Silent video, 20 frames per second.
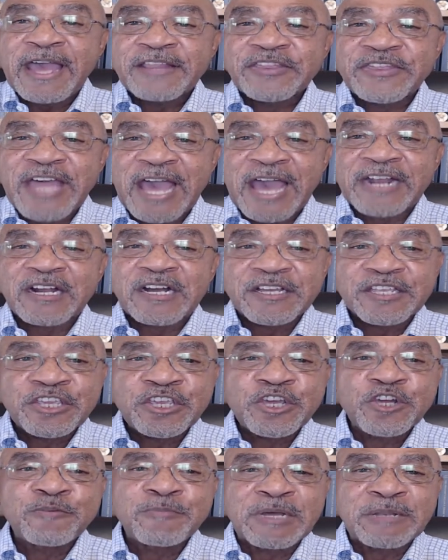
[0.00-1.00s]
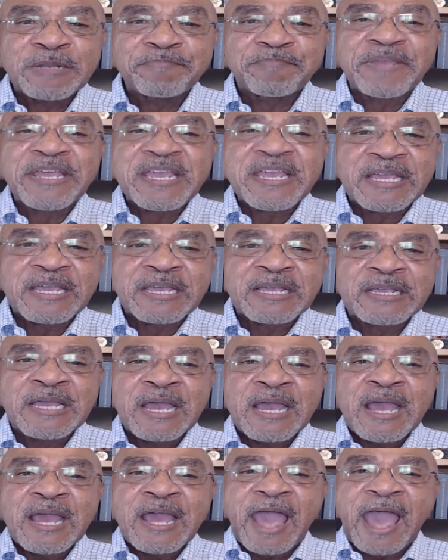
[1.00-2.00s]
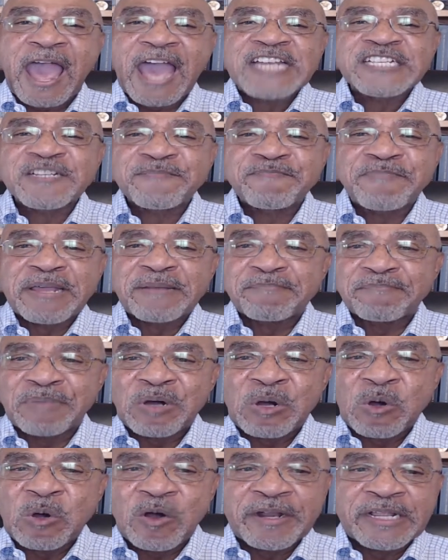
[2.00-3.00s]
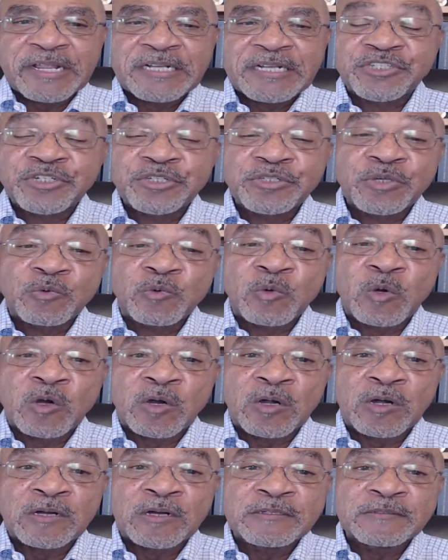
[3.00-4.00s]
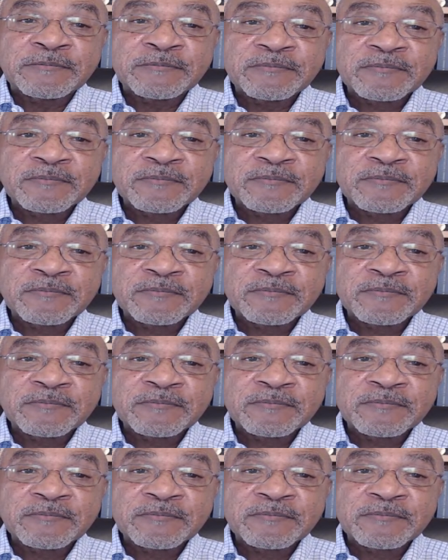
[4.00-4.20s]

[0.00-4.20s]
that a human being has been born into the world.